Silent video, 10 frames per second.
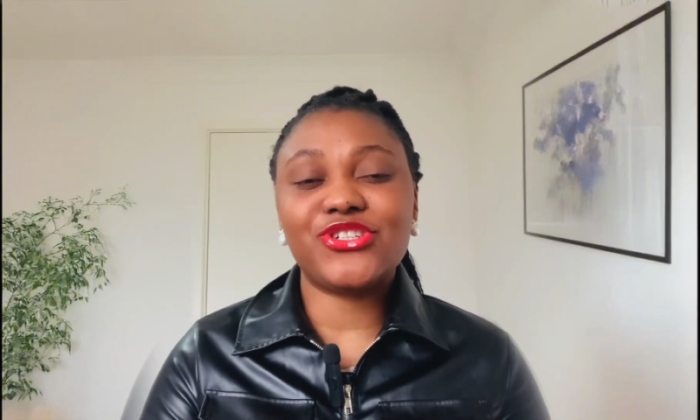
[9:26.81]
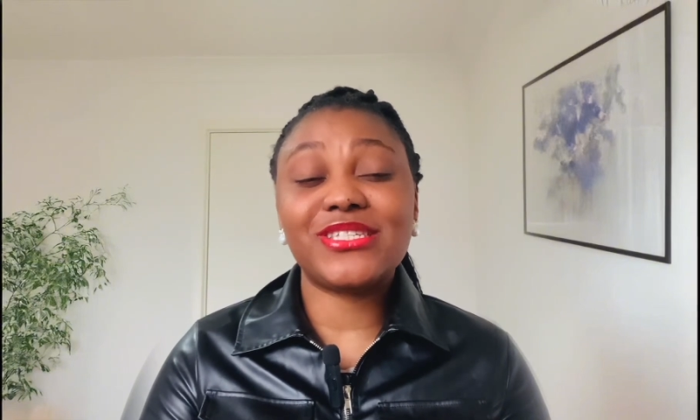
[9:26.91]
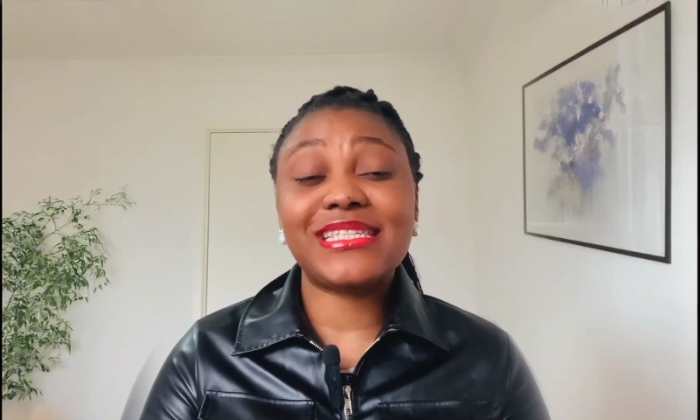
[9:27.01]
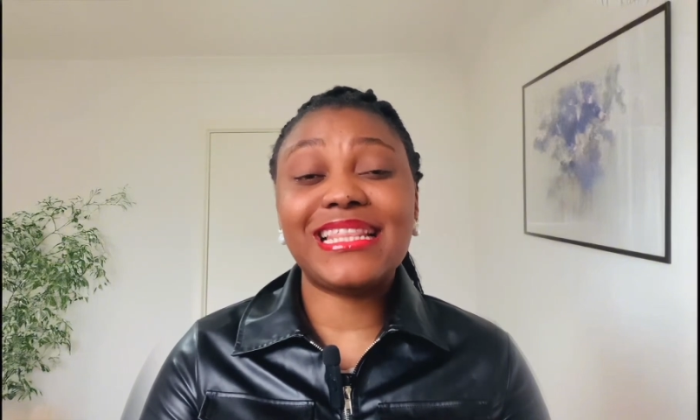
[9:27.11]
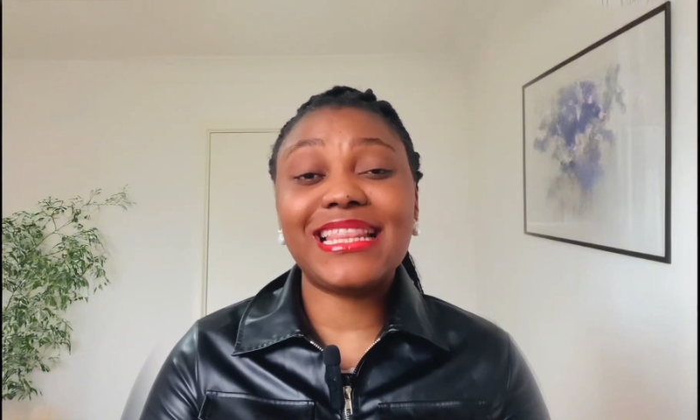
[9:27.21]

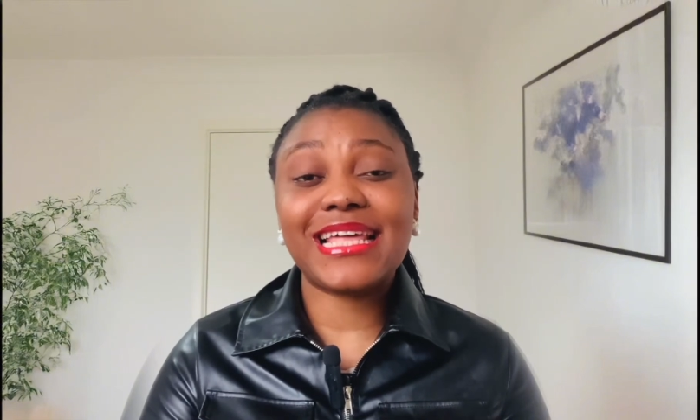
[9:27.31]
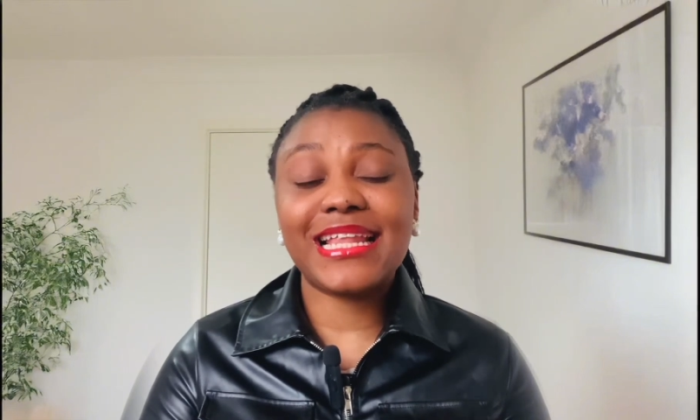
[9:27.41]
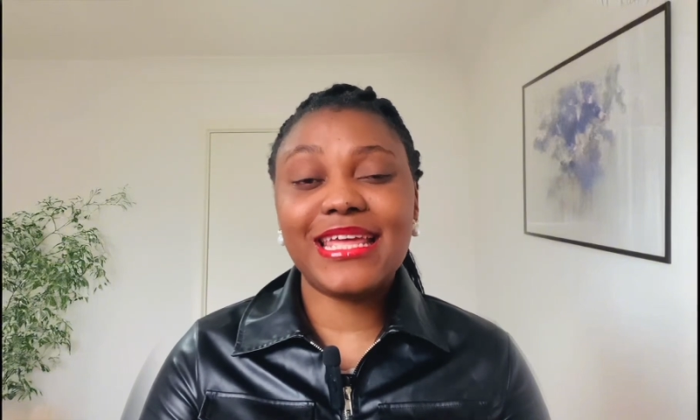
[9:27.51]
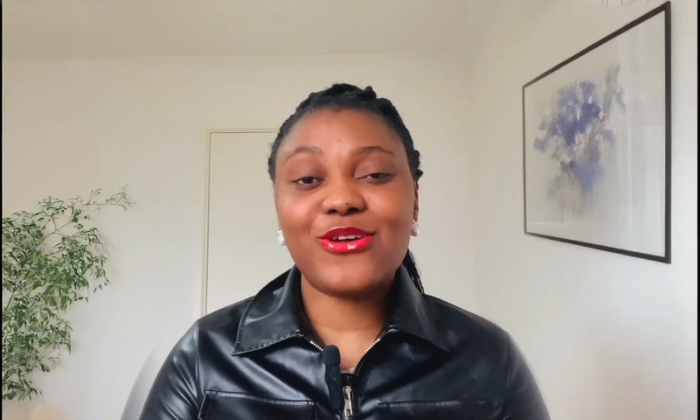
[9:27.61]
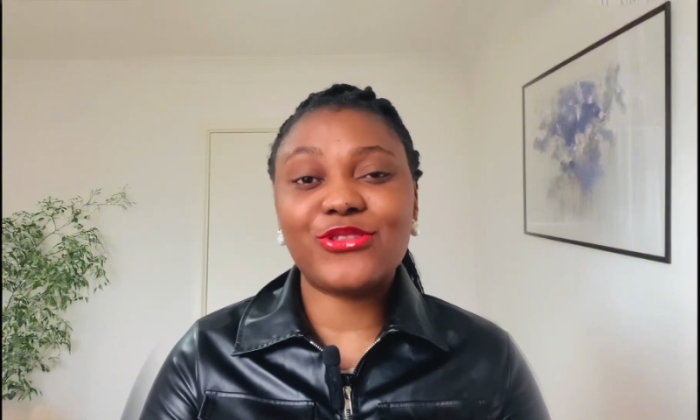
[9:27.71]
Just
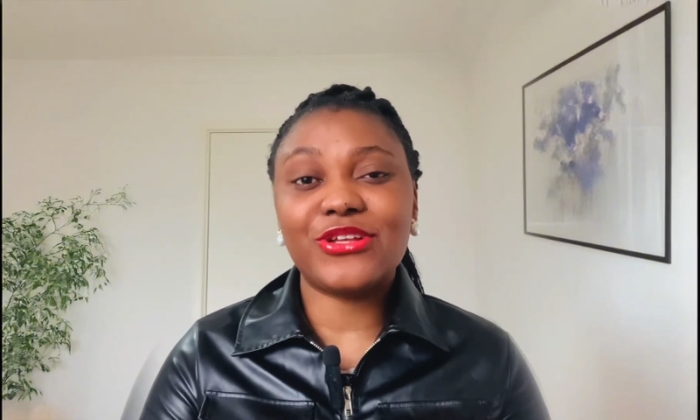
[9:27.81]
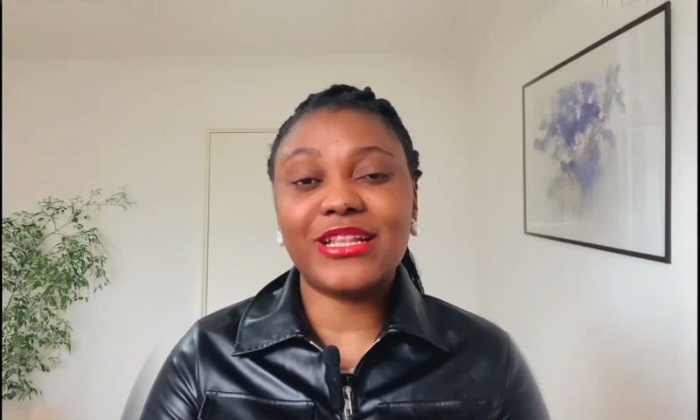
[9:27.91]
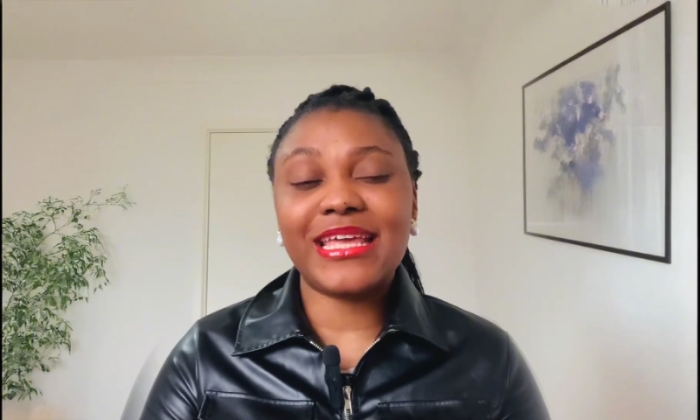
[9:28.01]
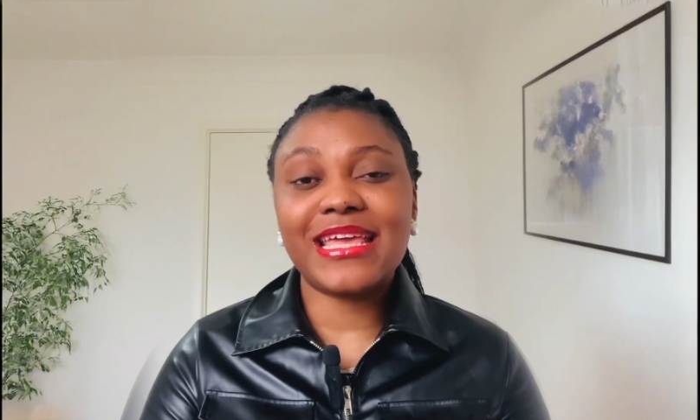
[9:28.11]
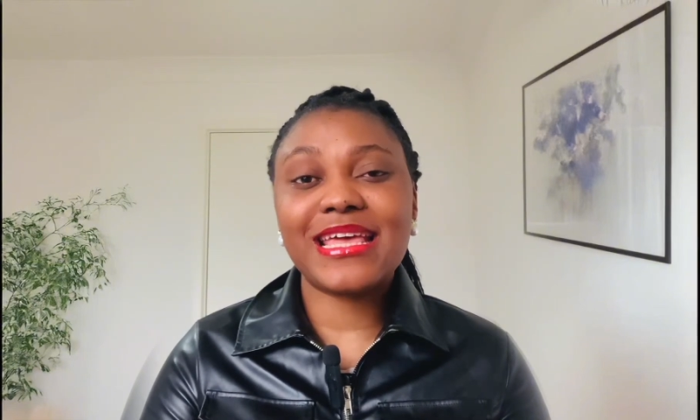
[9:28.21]
click on the
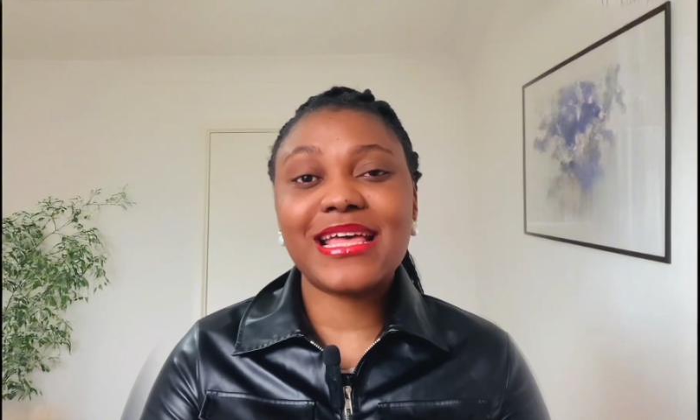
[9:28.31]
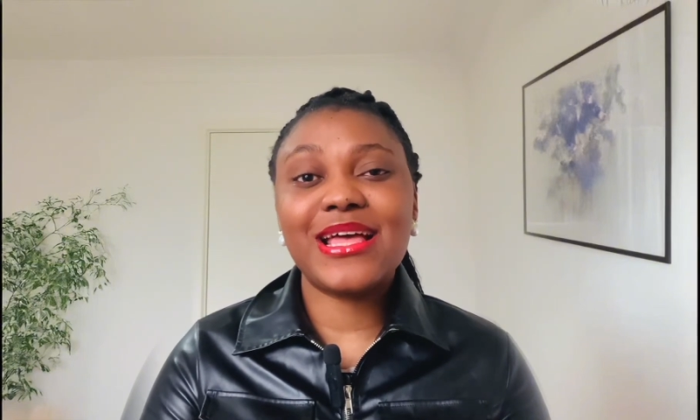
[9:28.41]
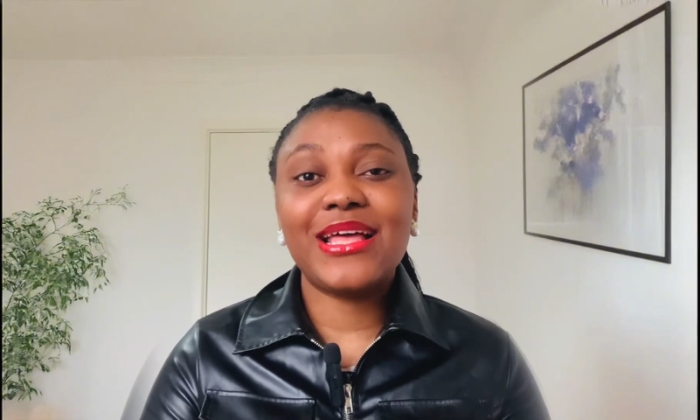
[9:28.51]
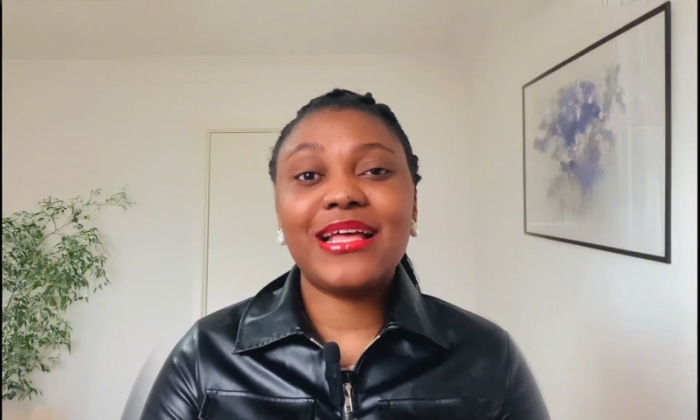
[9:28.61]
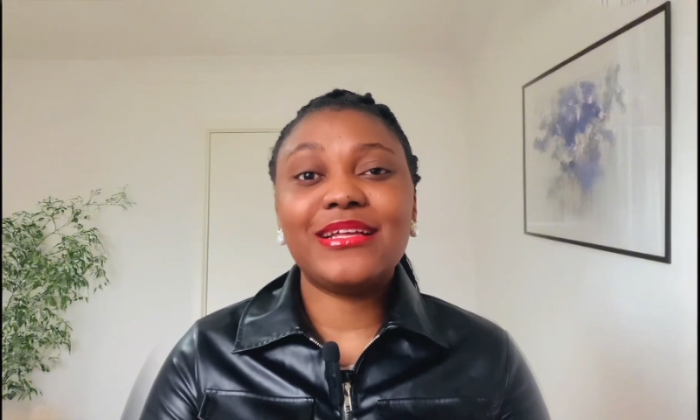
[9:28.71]
link
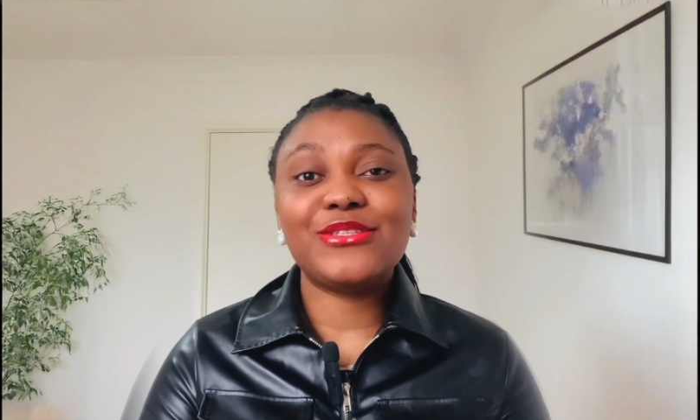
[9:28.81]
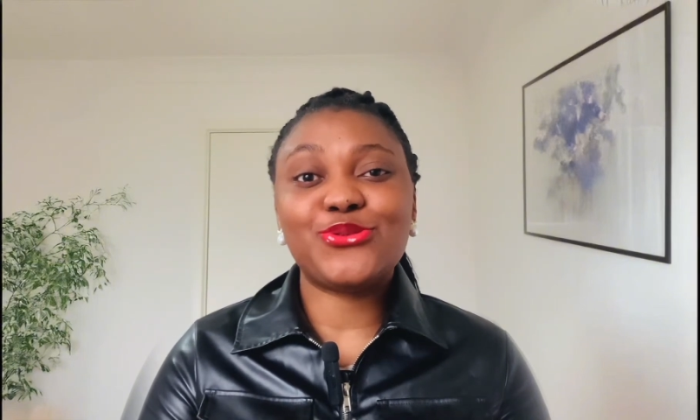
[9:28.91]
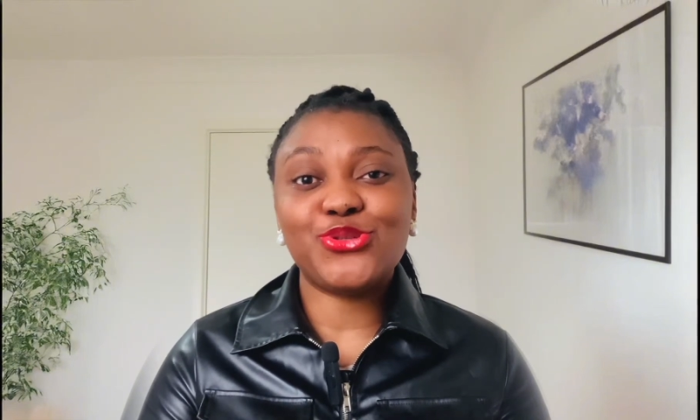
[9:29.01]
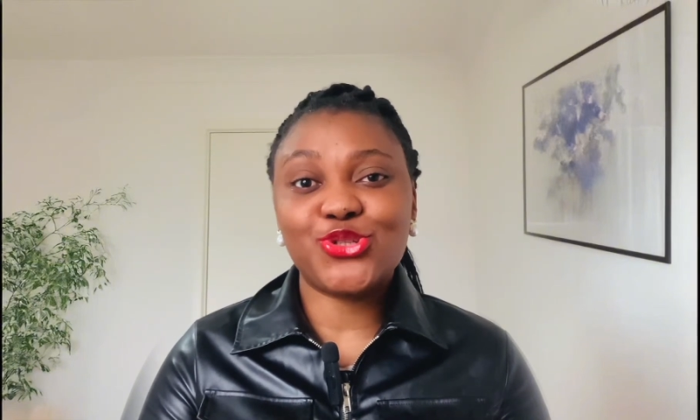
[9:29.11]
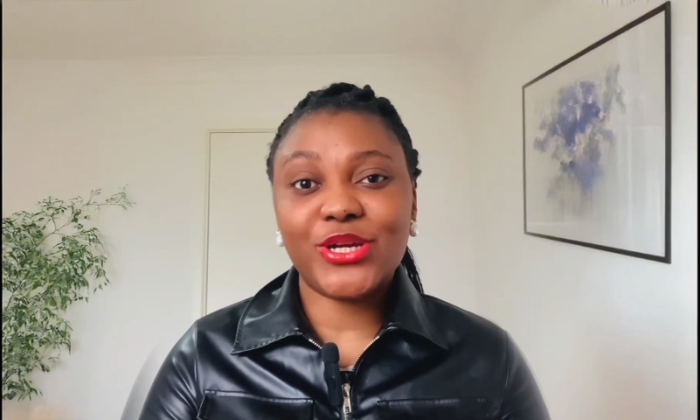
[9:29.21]

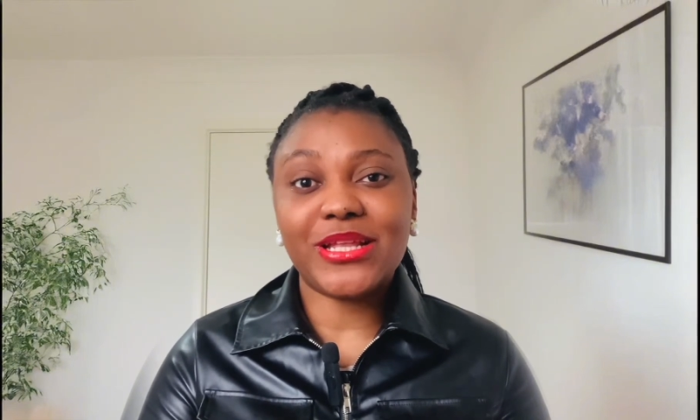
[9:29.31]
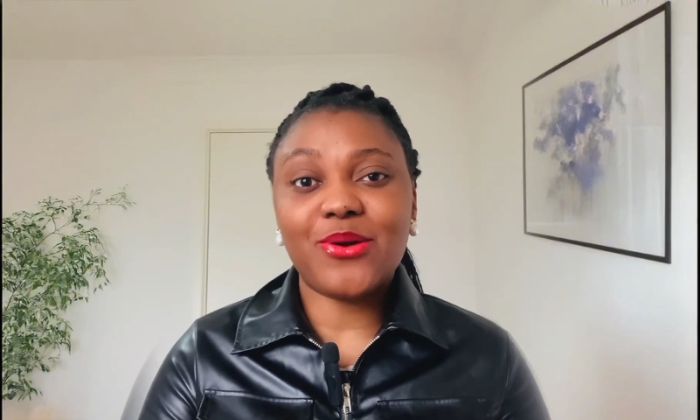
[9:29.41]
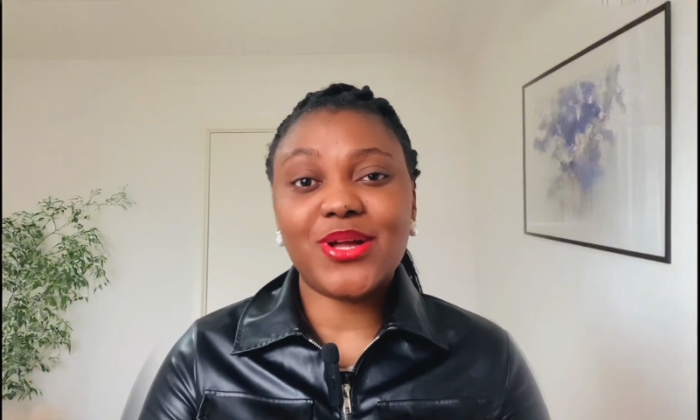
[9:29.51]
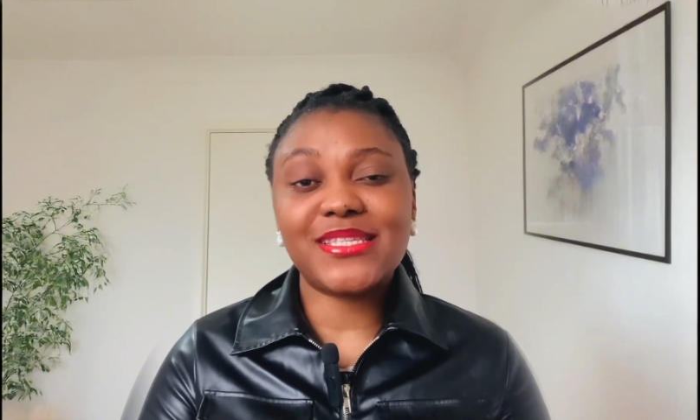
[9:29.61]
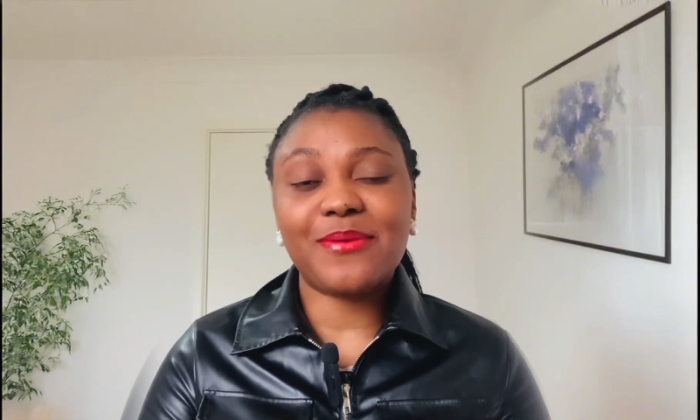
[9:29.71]
to join
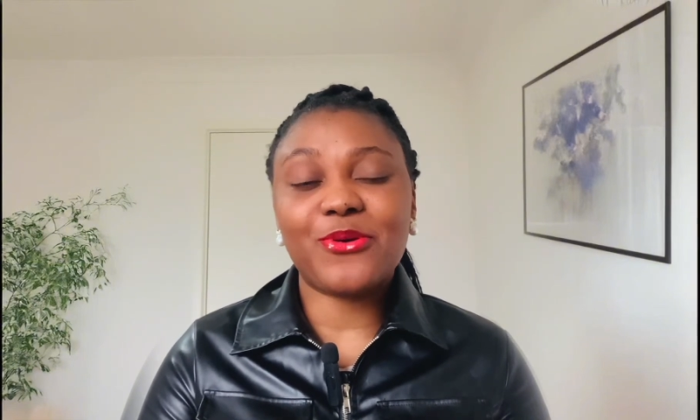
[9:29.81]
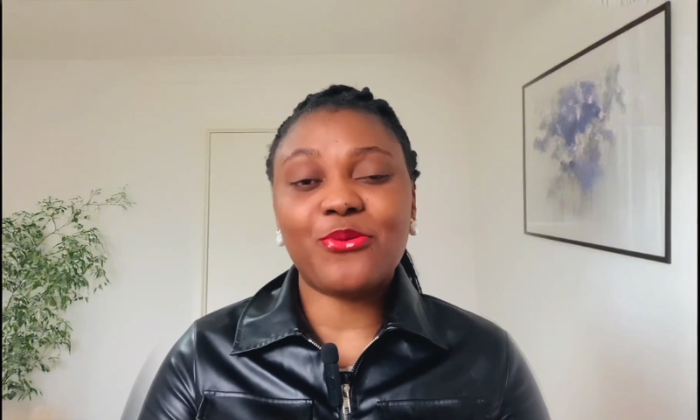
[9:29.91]
our WhatsApp